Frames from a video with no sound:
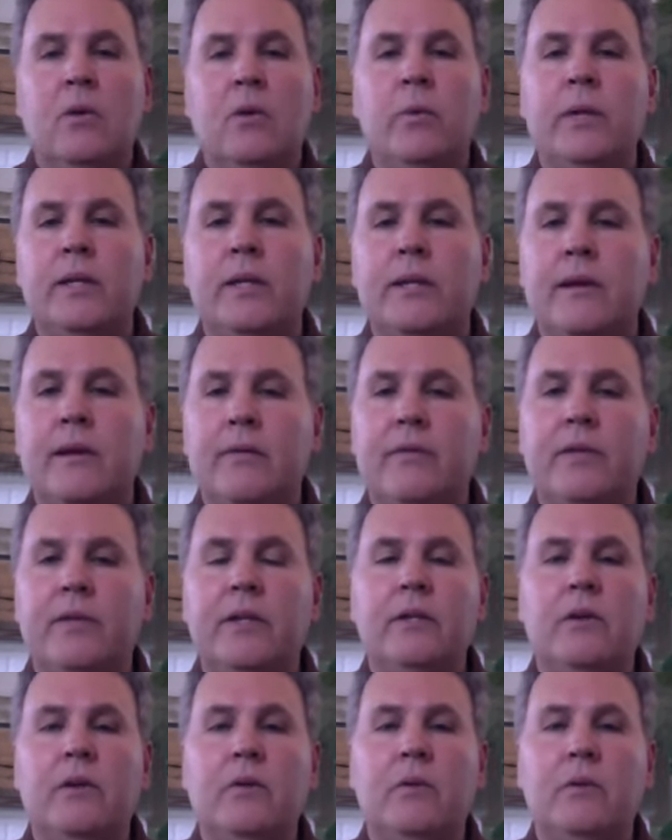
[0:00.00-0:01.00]
We definitely
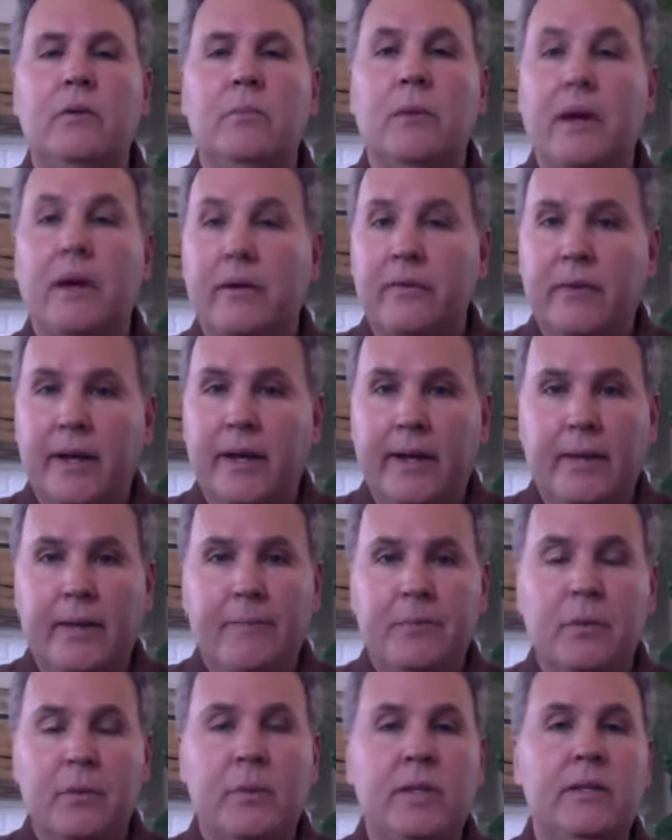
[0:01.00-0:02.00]
don't modify it.
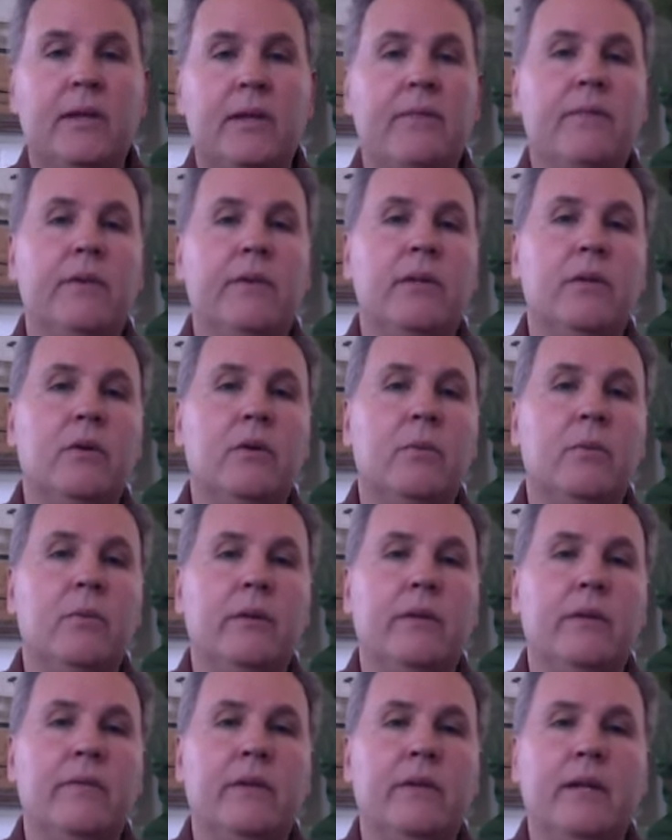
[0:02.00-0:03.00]
We definitely don't
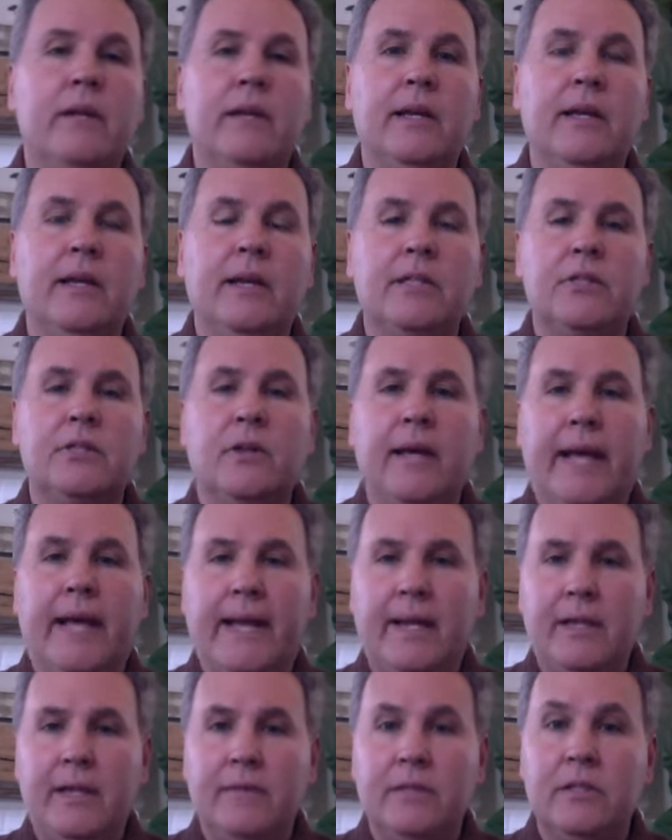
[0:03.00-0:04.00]
believe in extra
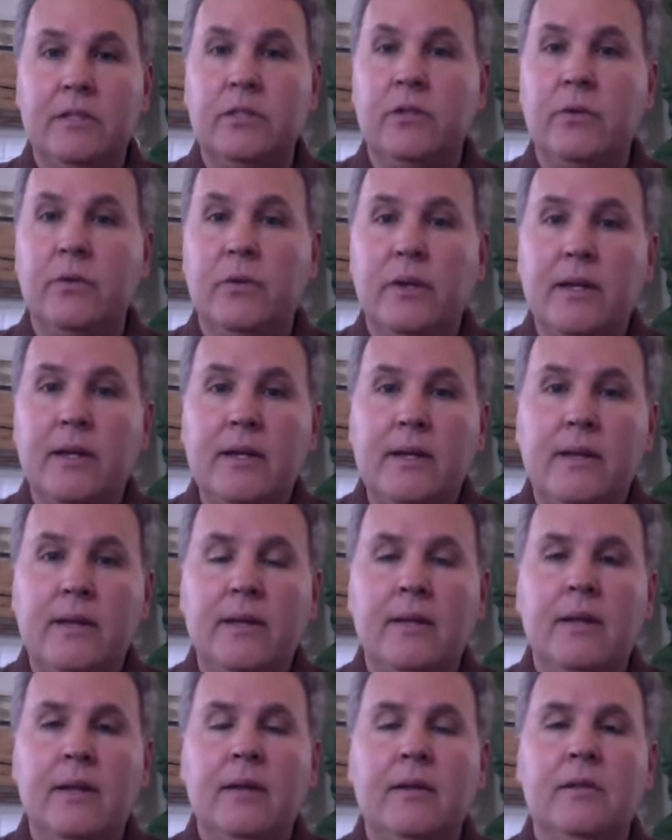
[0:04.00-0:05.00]
additives that you don't
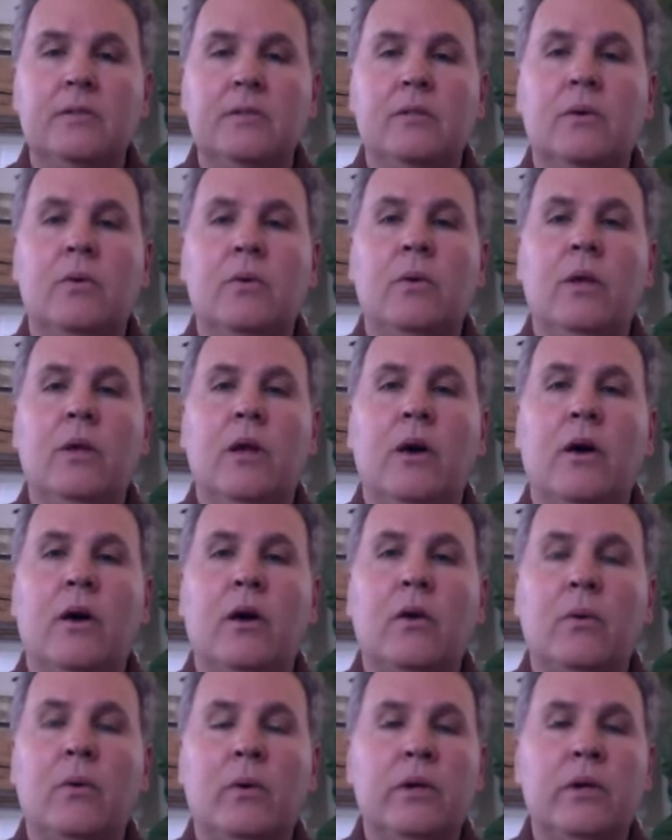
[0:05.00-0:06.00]
need. So
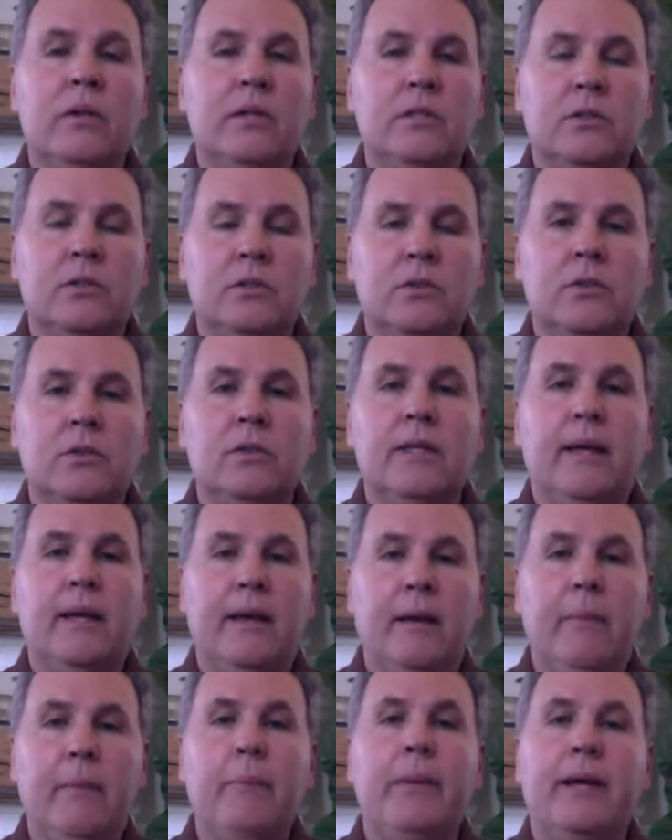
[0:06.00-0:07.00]
our oil is truly
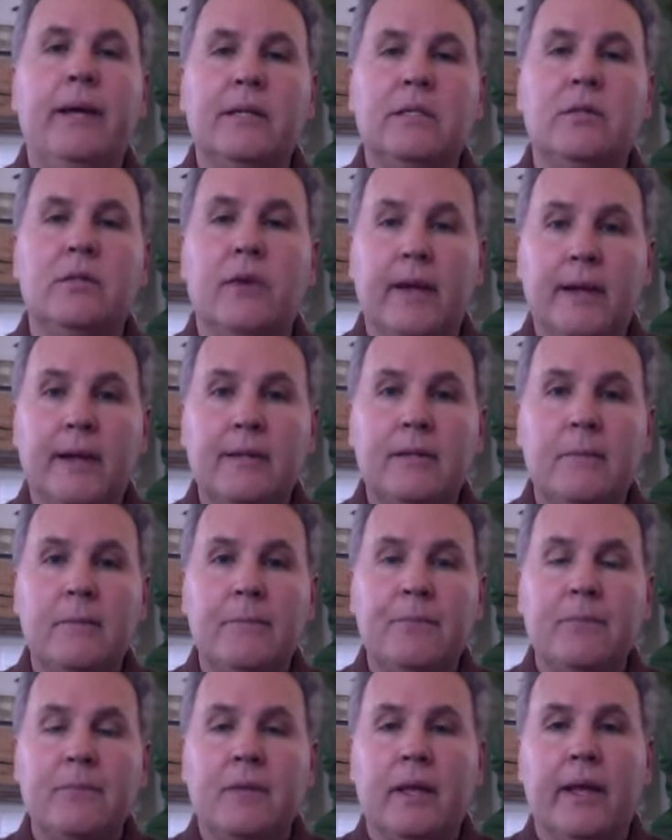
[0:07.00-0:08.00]
hemp extract
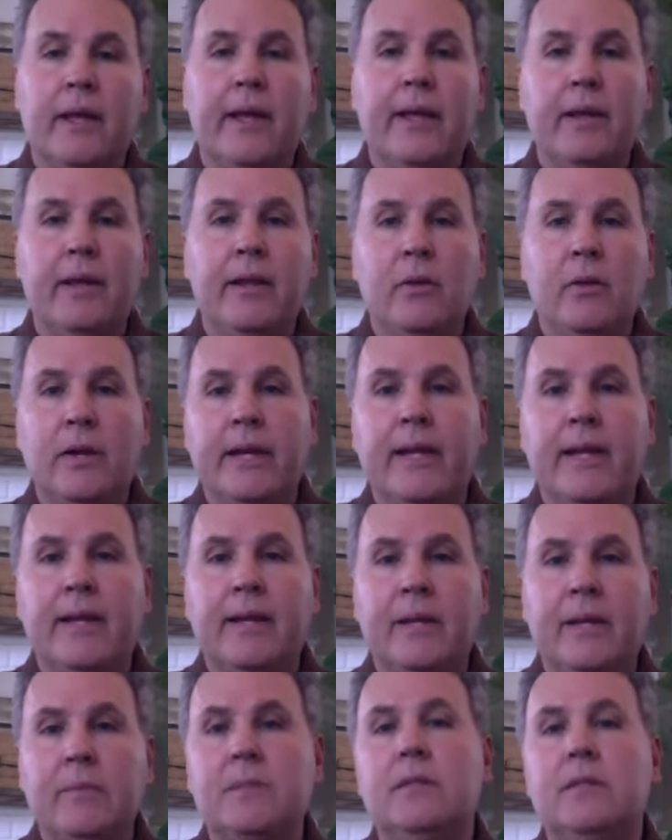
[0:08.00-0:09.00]
and
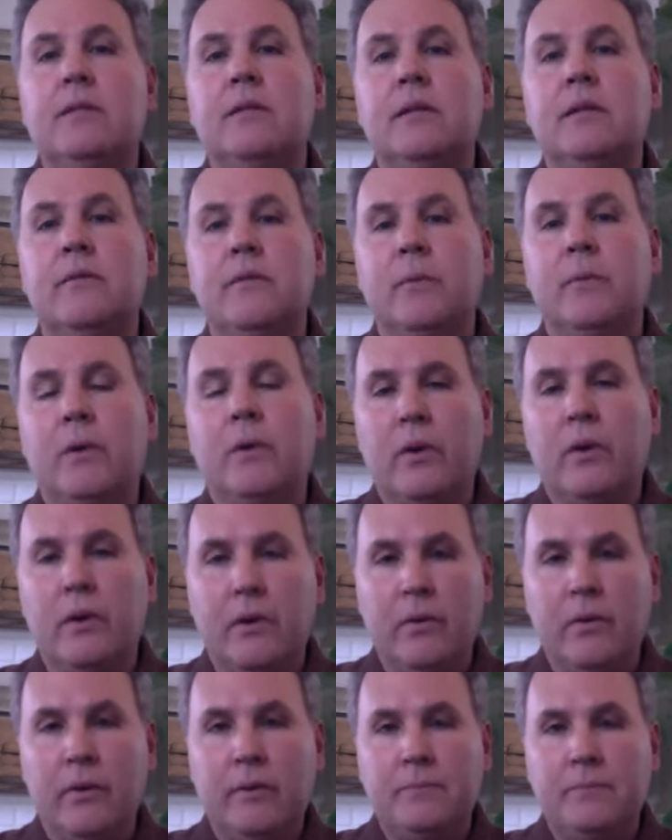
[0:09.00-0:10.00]
organic MCT from
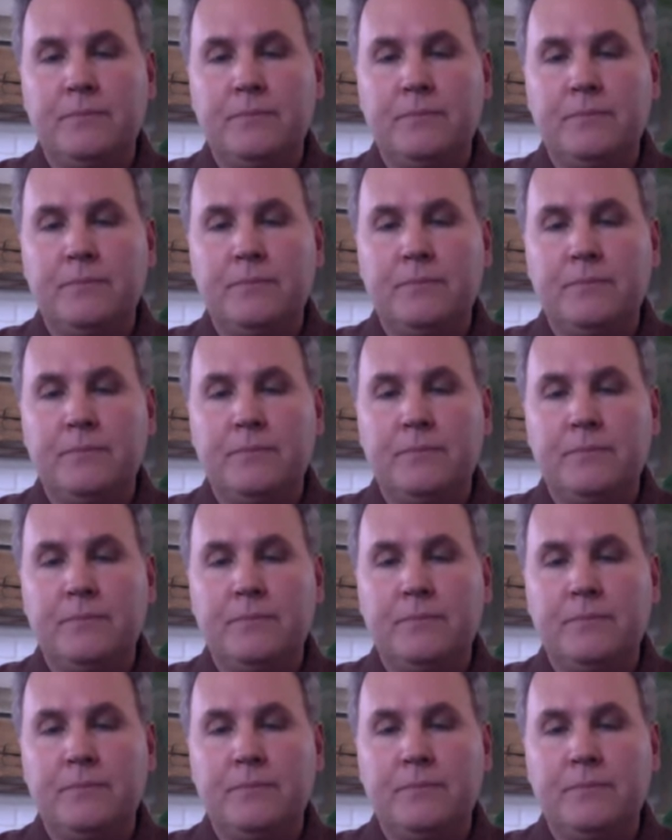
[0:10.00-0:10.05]
coconut oil.